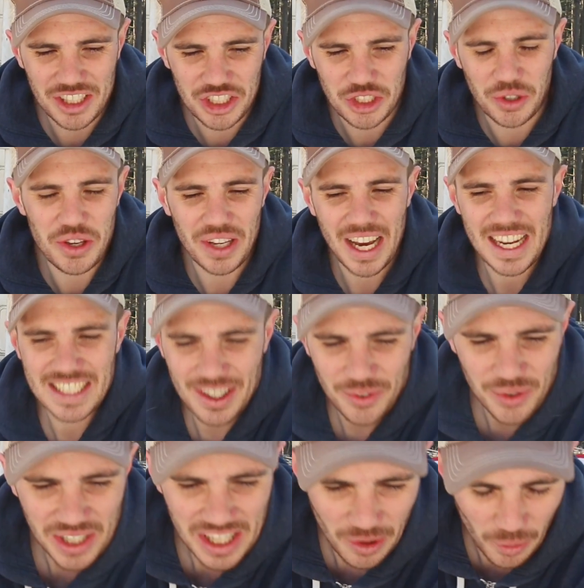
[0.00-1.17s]
to show you guys a
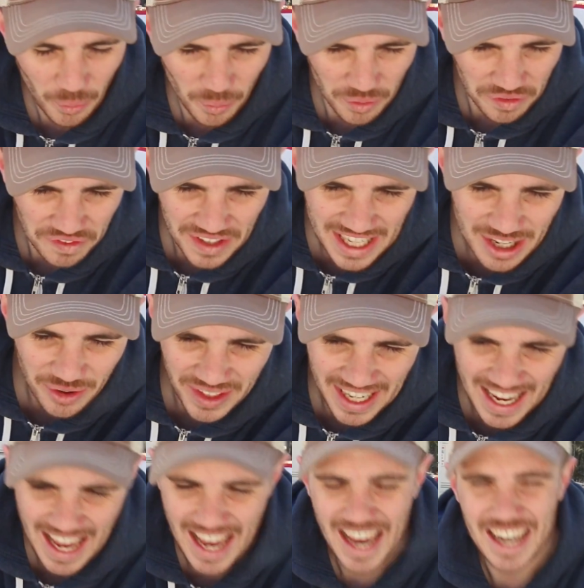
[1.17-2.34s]
really old video that
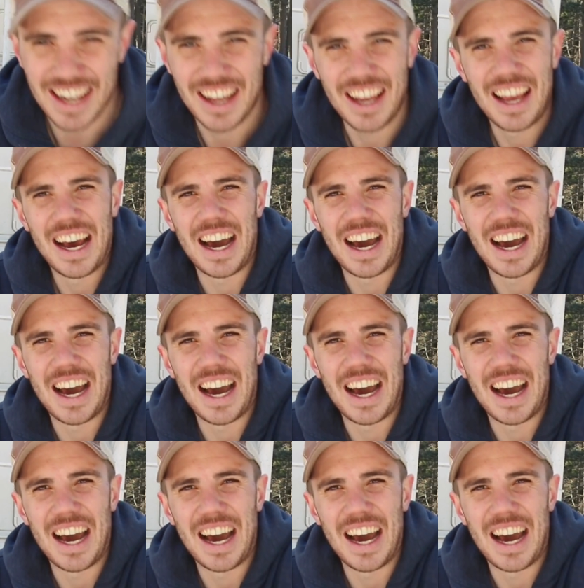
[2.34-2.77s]
I had.